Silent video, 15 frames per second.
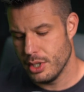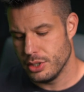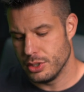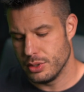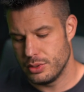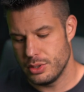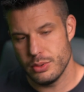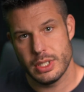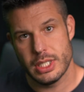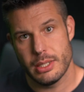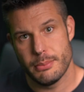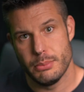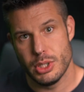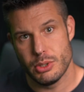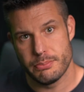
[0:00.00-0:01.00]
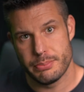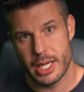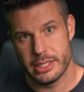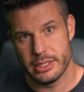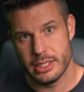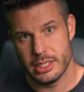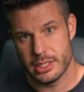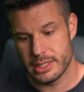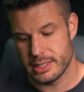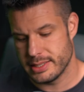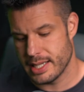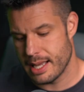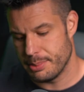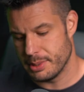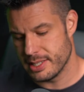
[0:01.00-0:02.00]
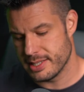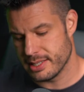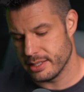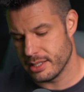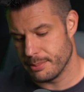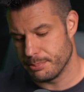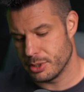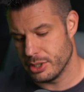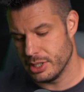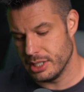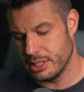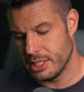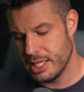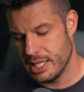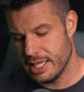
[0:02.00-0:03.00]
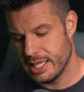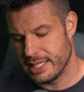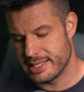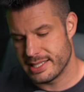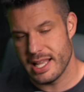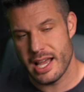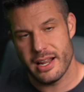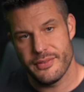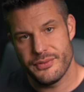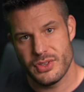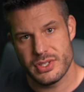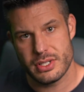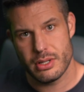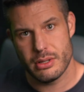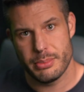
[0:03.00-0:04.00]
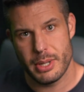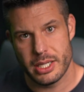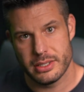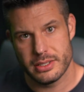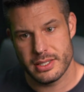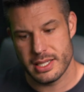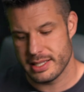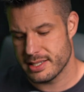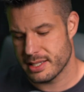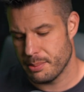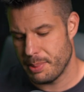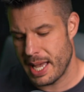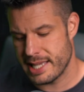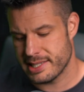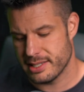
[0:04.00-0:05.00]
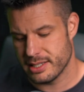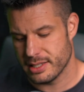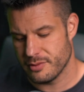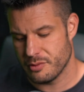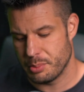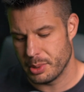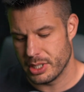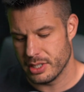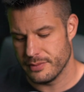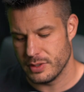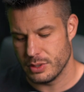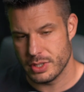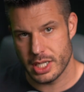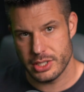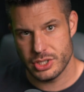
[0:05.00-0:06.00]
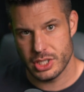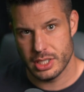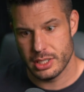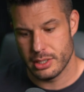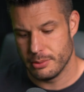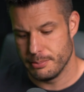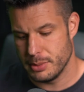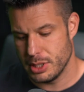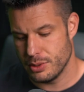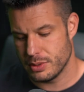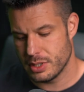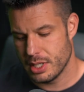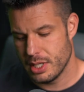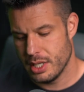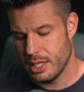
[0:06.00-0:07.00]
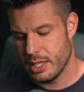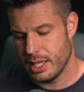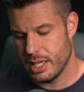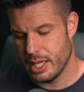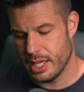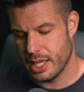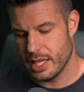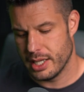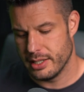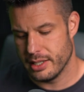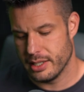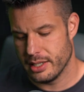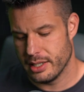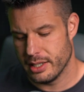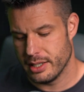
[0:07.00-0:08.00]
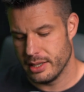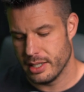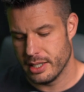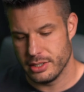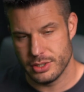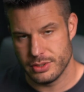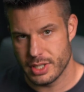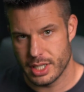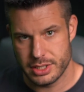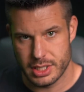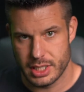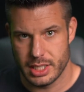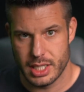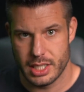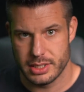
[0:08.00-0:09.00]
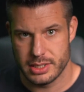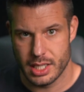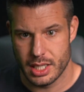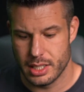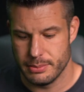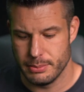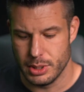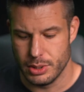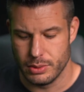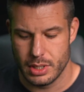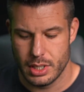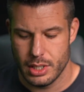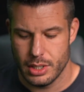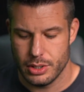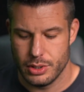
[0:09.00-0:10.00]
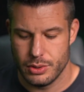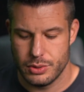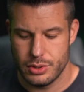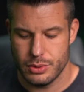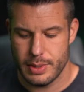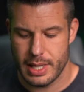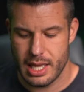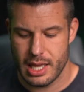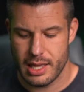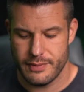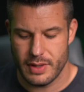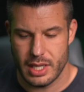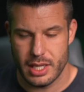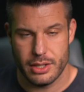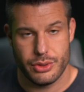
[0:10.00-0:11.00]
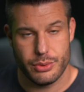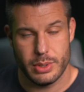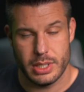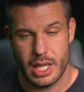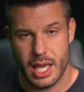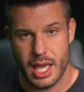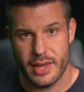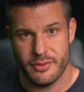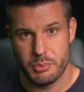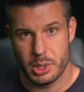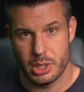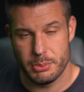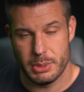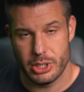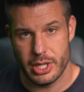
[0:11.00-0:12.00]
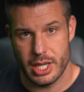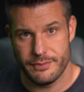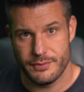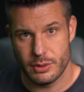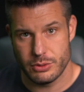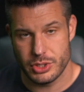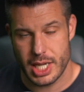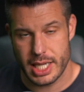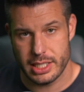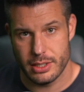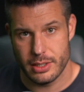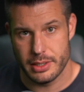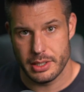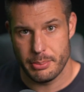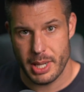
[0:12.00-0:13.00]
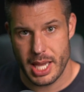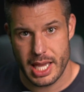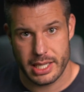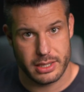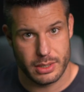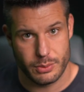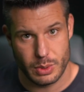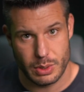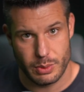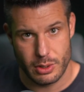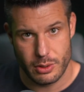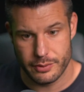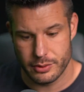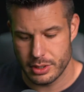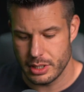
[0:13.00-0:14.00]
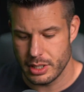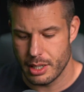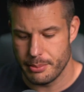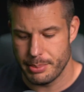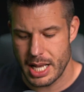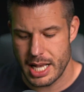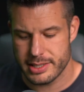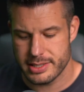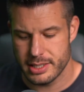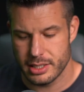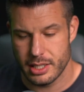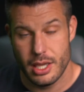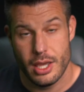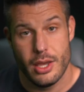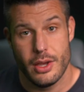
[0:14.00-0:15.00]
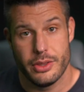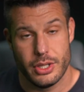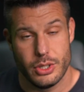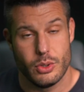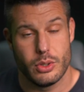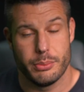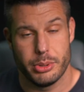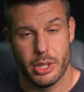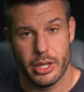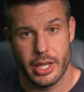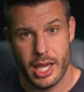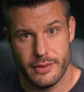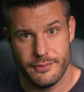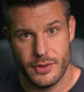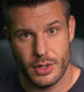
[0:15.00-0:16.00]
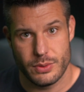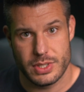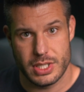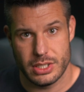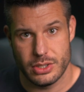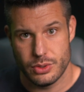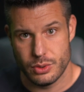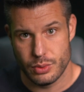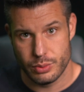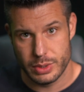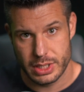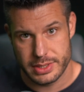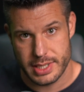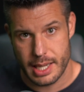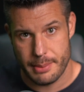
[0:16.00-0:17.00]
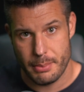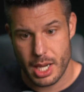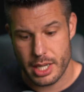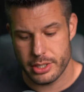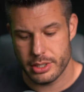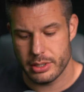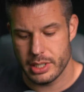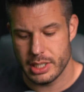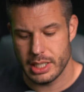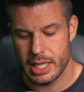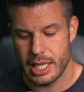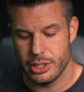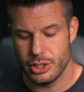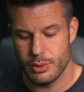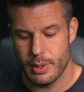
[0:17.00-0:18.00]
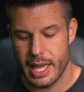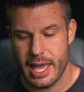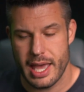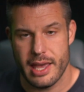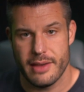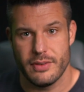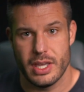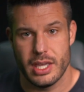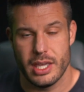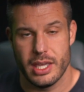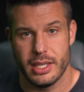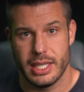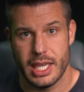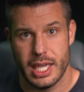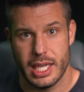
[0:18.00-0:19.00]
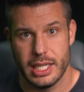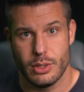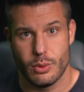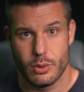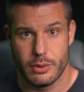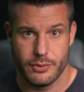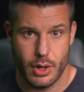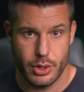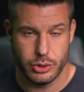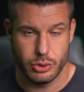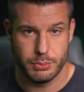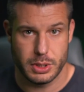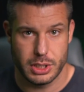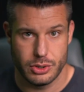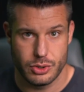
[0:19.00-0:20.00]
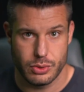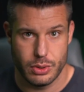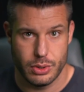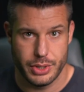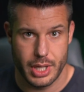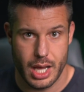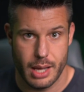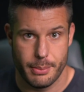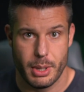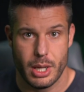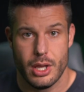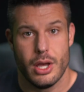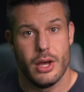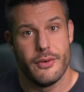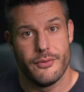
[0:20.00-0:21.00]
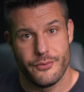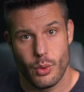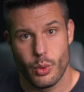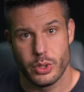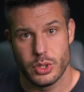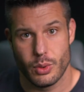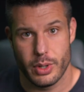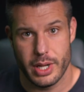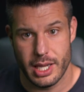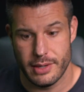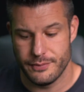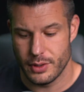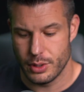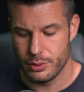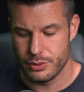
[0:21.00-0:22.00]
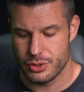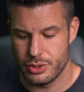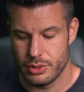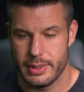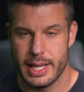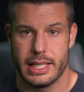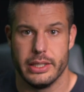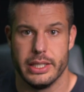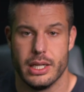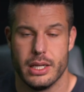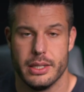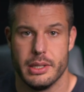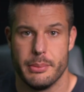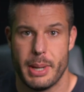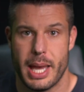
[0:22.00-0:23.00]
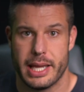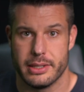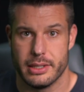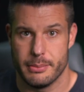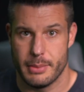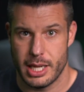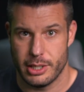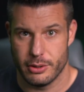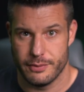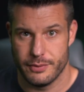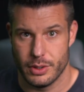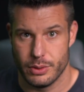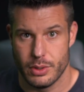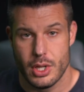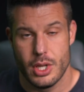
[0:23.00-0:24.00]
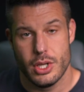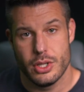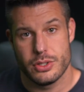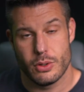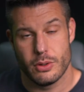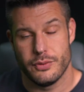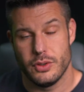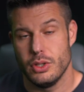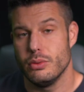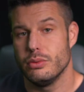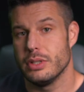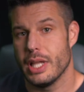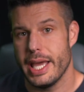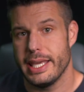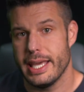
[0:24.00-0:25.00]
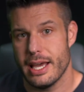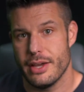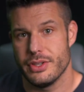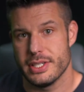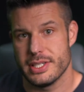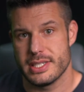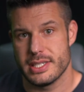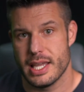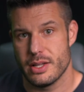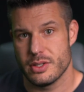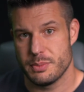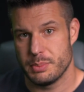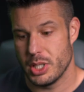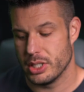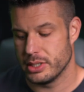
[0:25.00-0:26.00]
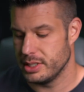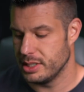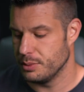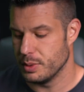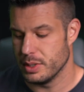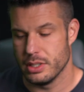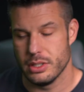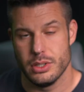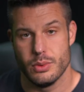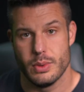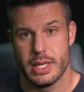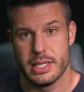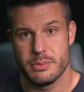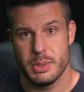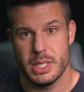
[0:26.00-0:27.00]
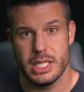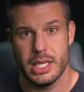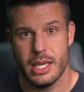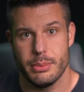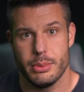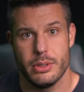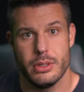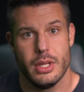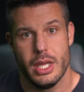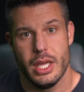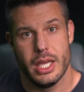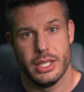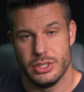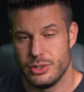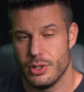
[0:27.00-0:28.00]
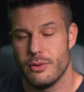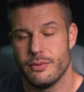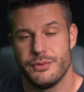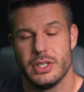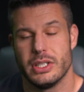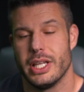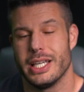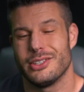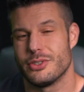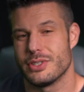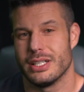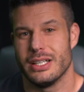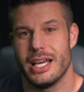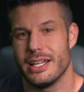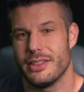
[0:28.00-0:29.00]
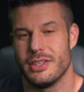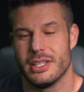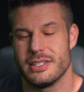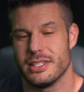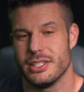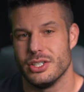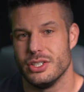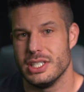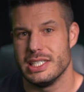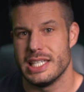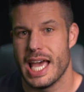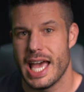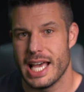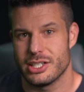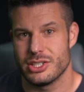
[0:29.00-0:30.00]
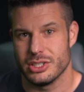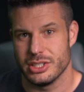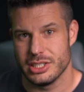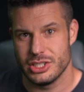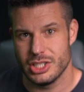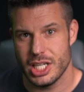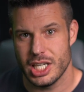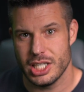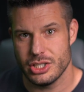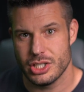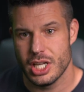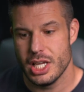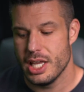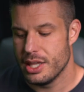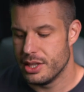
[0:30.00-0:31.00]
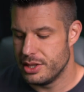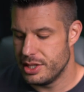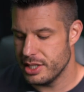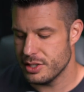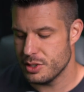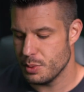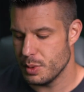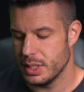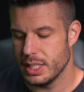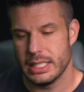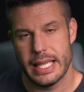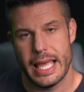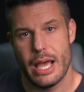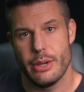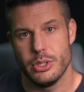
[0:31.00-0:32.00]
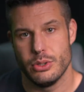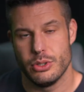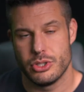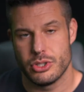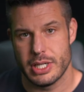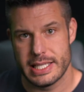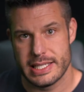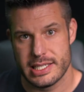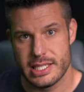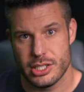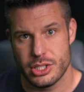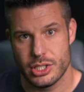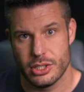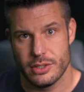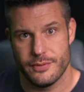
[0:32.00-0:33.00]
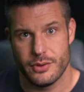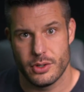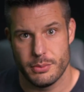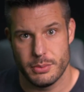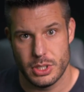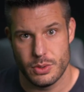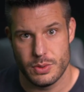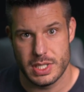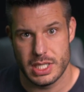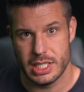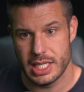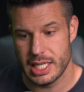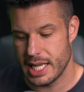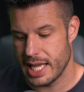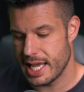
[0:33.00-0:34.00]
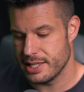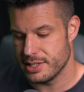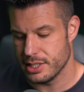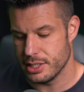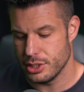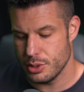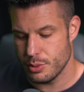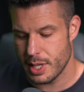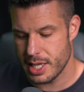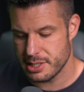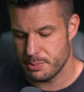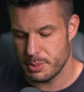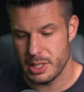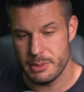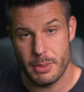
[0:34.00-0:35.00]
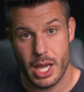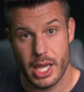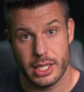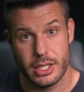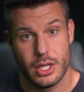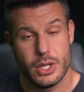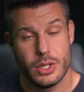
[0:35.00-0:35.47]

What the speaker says: you do get a mute button here at the top. It is lit up green. It's not a physical button, it's capacitive, but if you touch it, it'll mute, and then you touch it again to unmute. You do have a 3.5mm headphone jack here on the back that we went over in the unboxing that you can plug headphones in to do real-time monitoring, and you have a gain or volume control knob for your headphones directly on the back of the microphone. So if you like how this sounds plugged in with a USB cable and you don't feel like there's a lot of things that you need to actually change, this will allow you to transition from using it as a USB mic